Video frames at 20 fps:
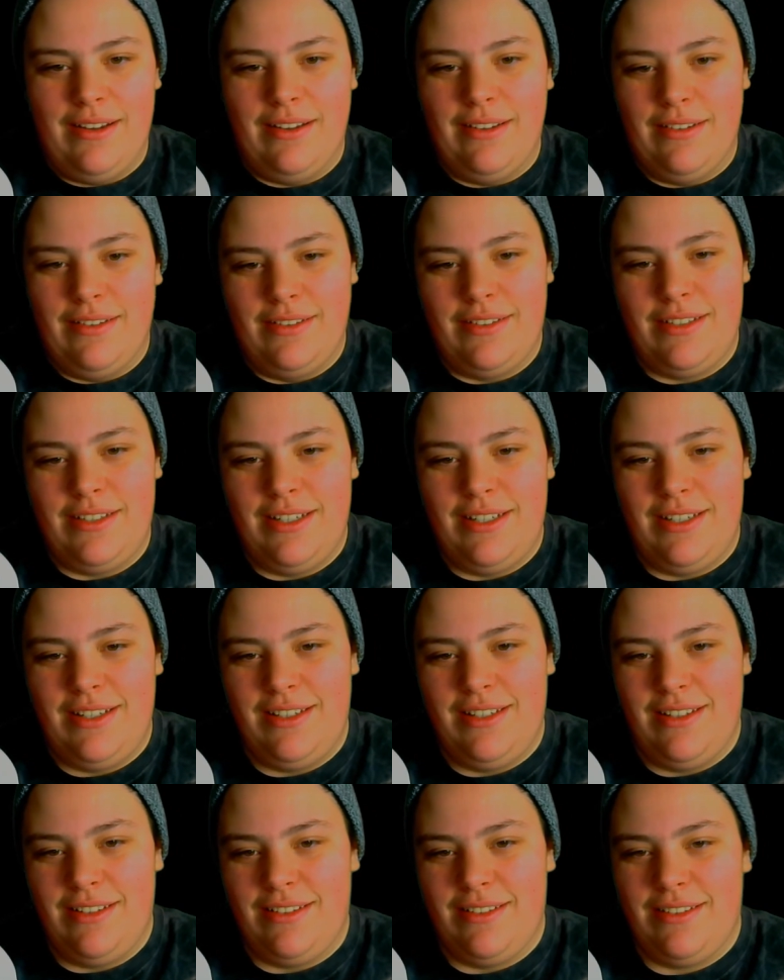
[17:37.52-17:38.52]

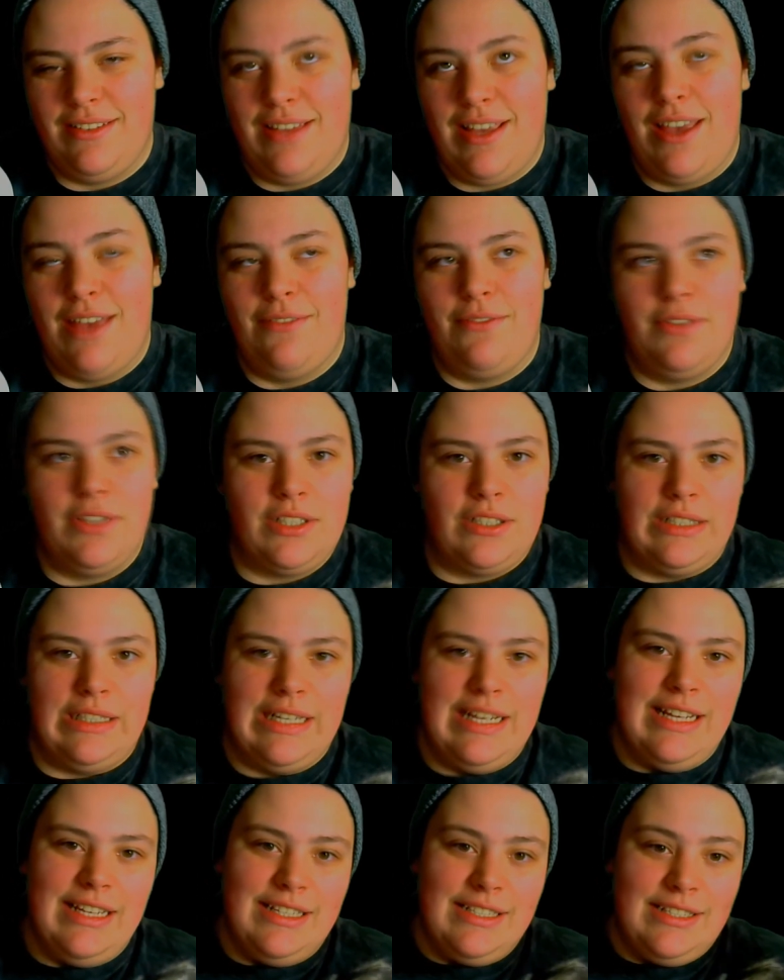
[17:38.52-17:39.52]
She gave little
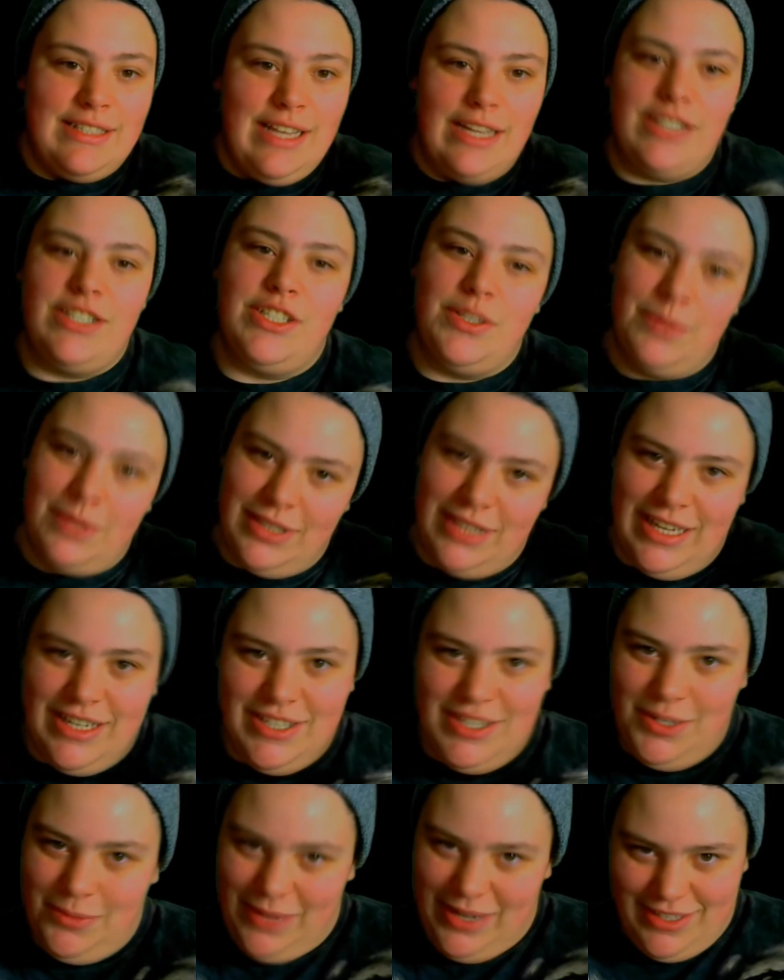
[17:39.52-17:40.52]
sexual
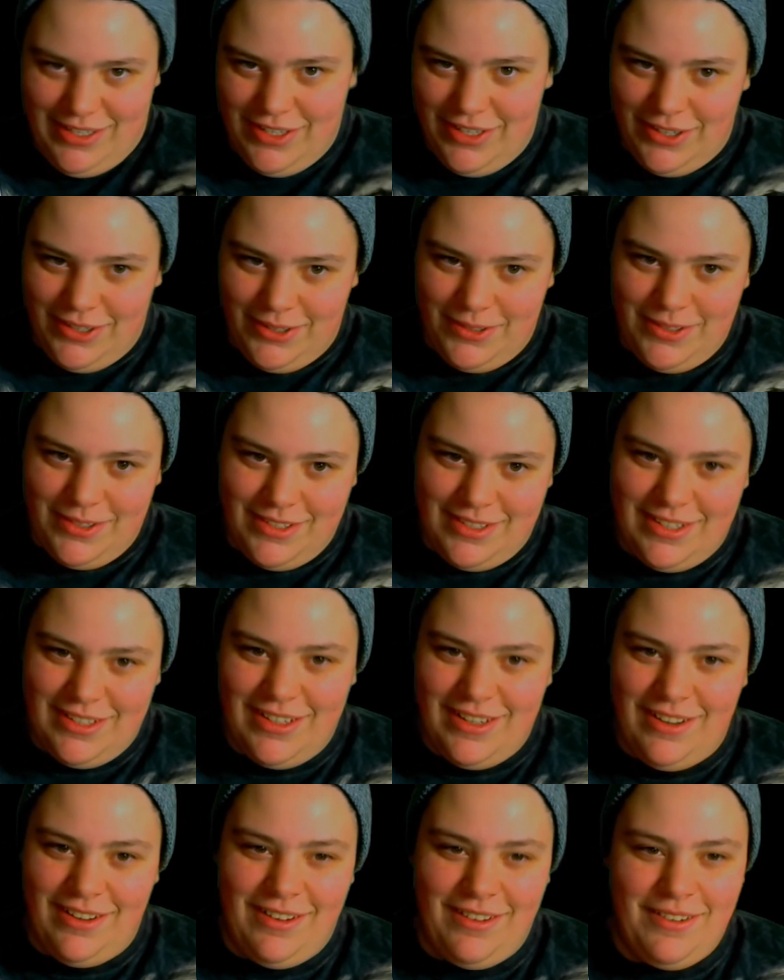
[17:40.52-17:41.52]
innuendos,
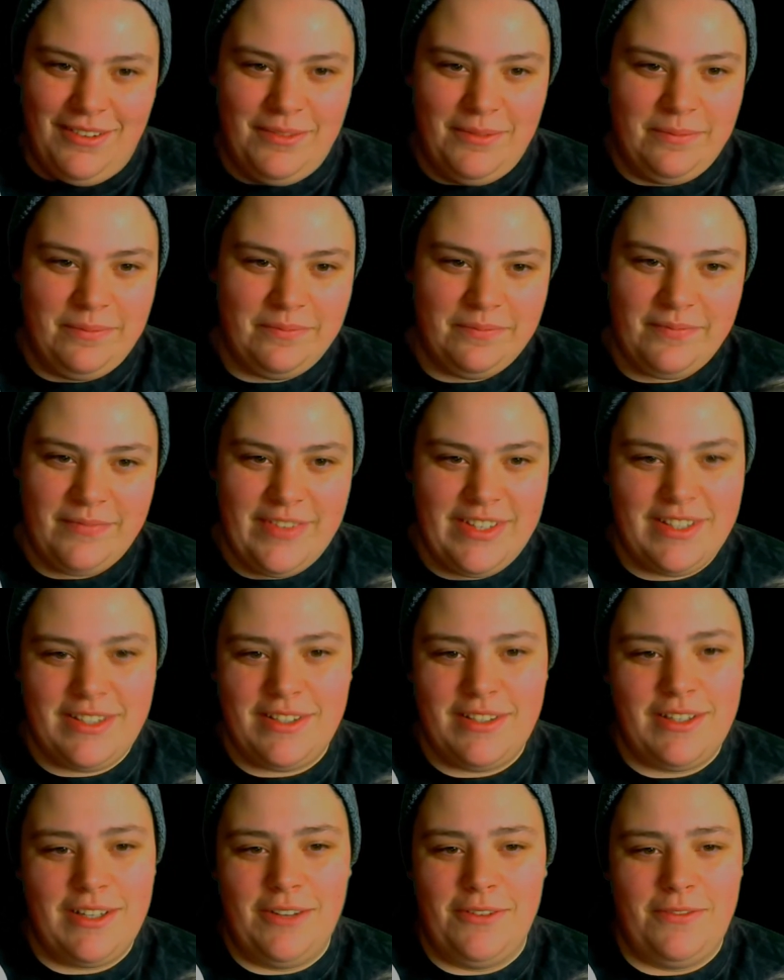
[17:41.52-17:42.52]

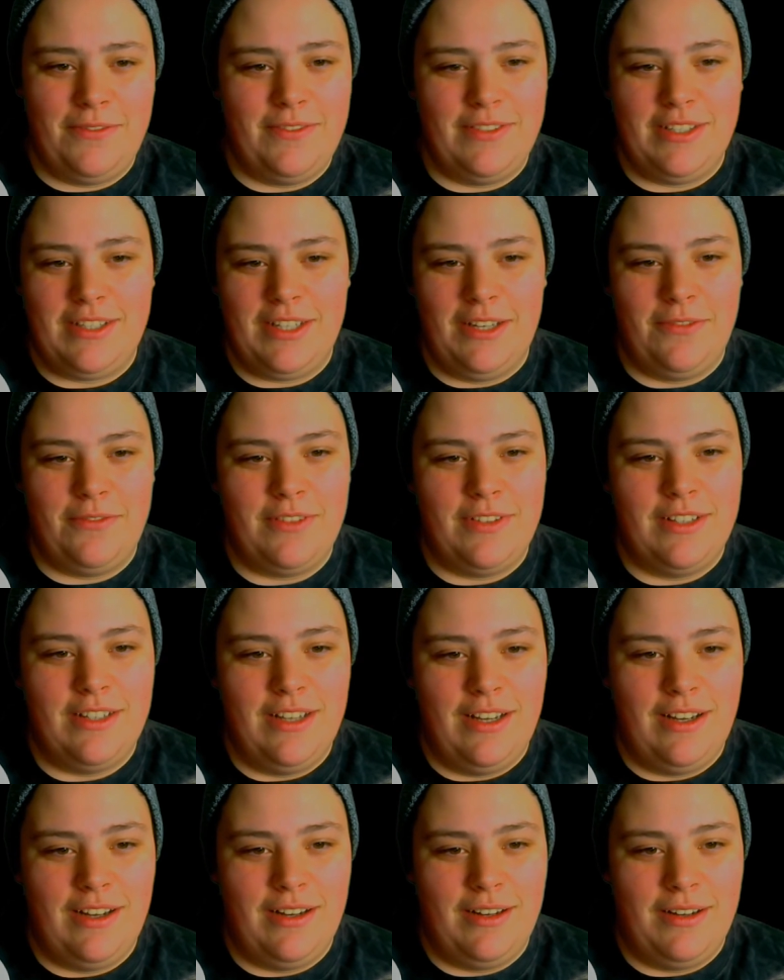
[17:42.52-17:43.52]
stuff
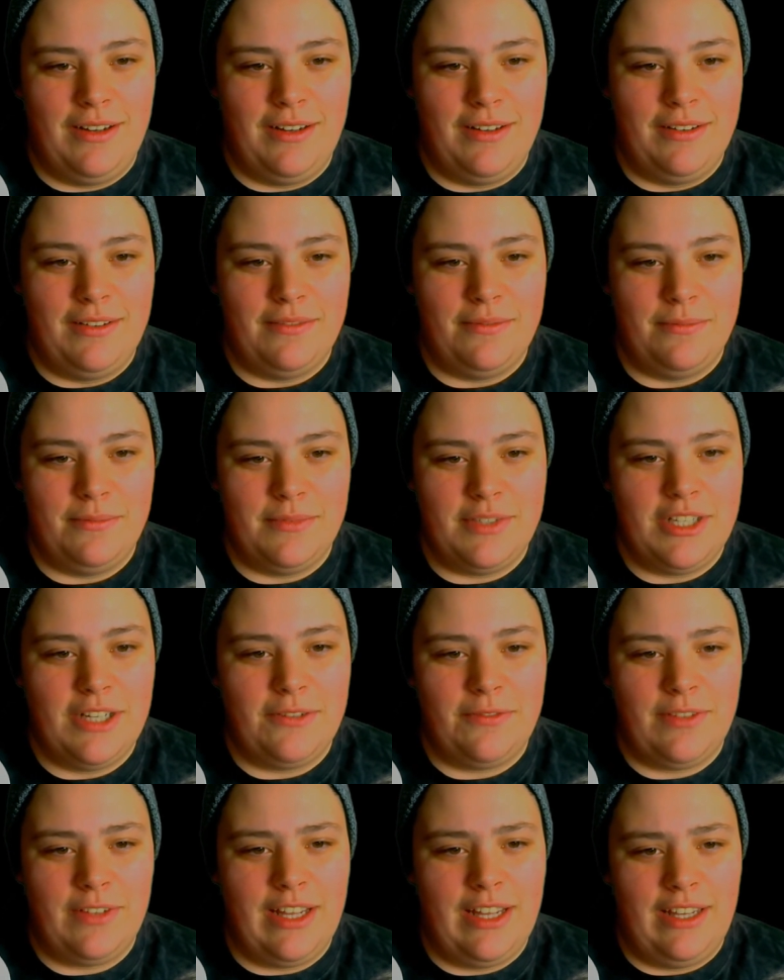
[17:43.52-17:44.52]

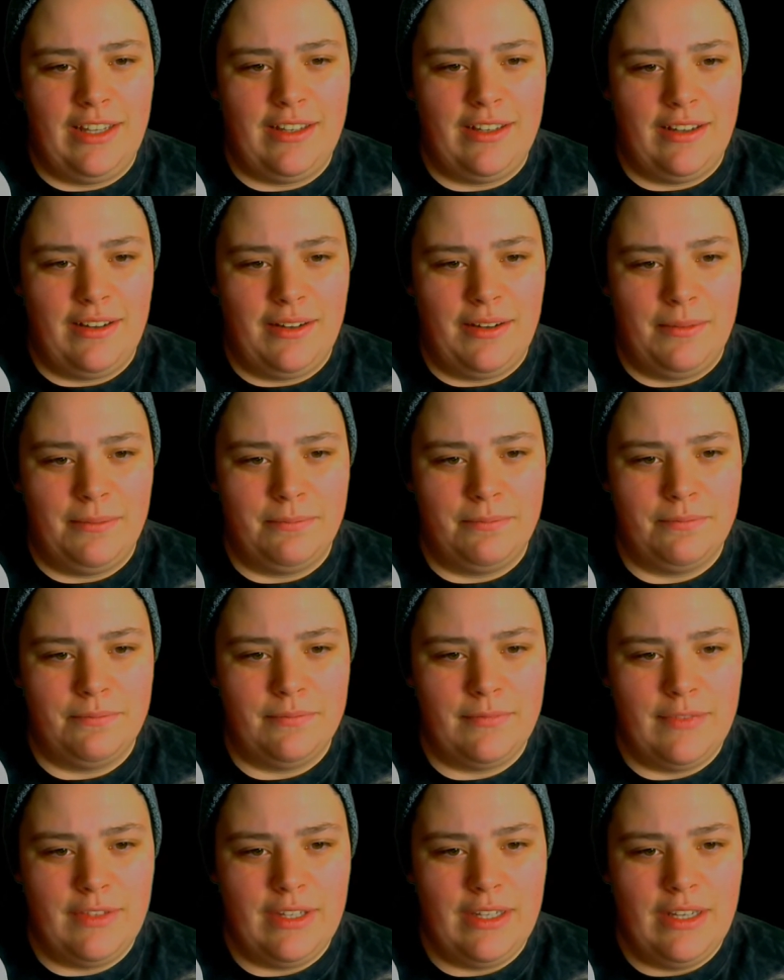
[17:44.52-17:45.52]
like
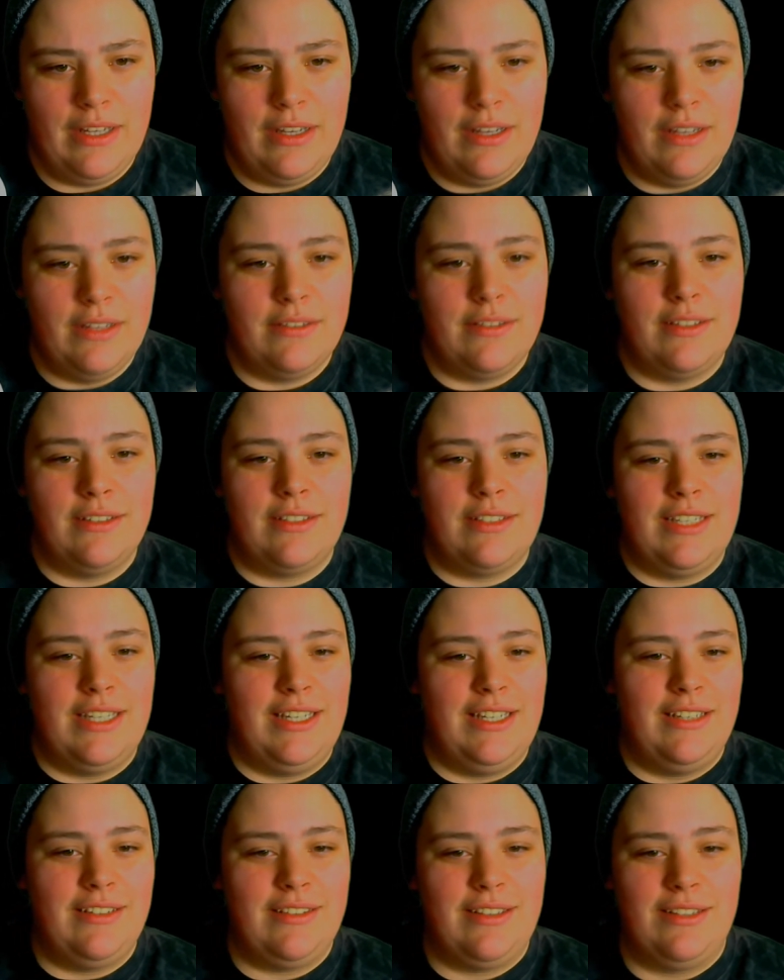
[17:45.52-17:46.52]
to
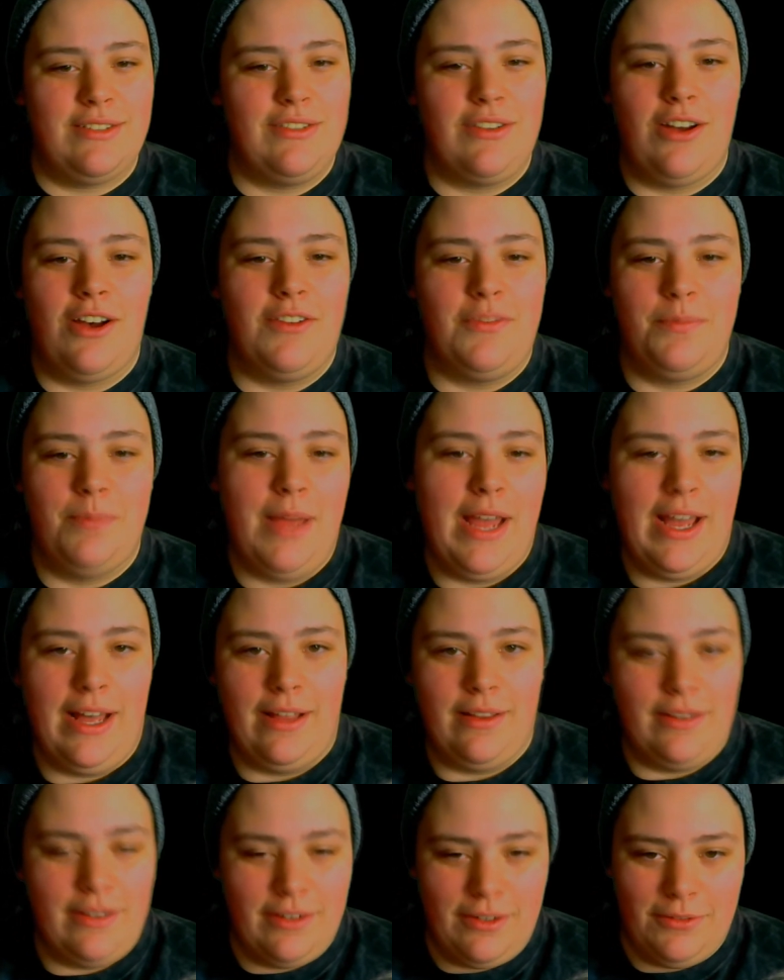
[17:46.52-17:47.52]
tease the soft
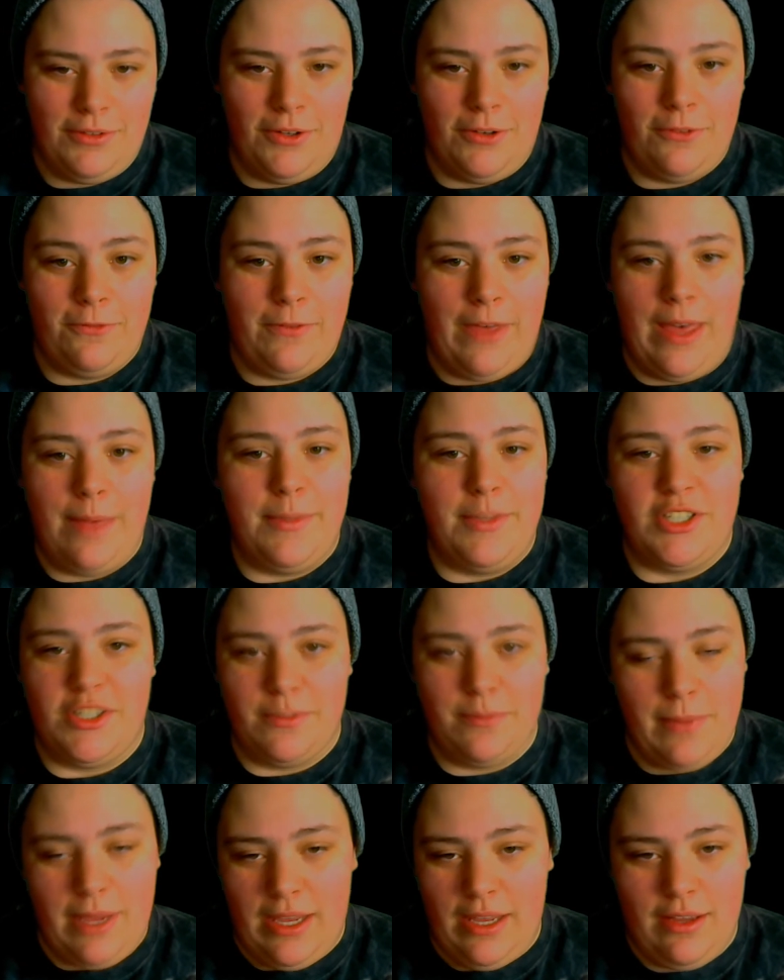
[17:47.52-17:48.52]
palate of your
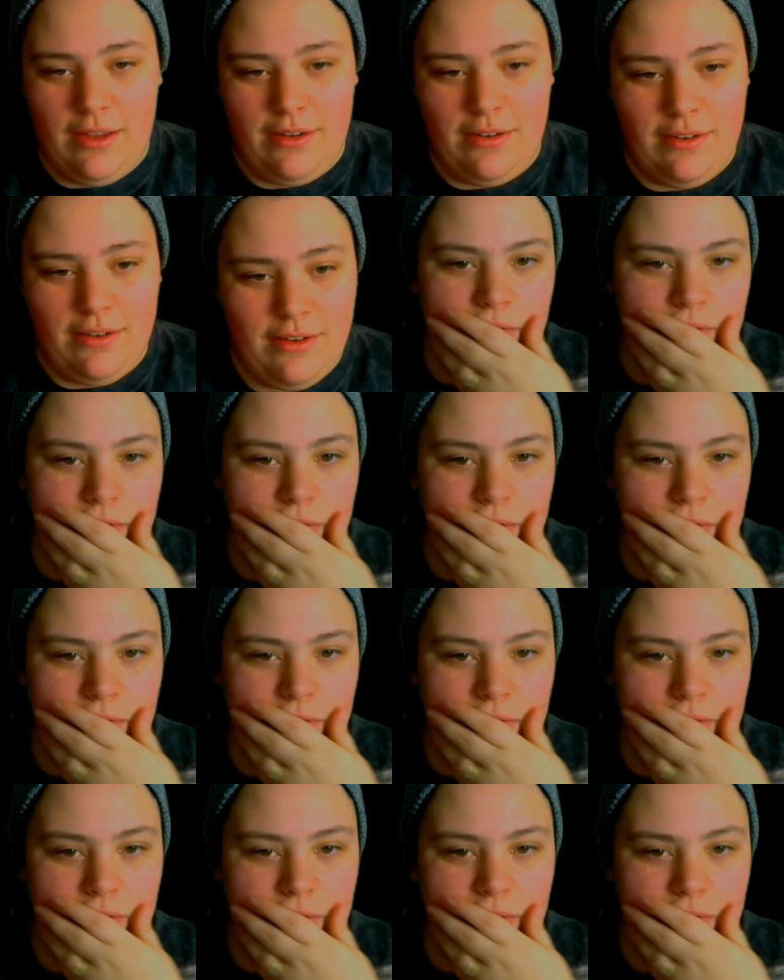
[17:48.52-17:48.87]
famished man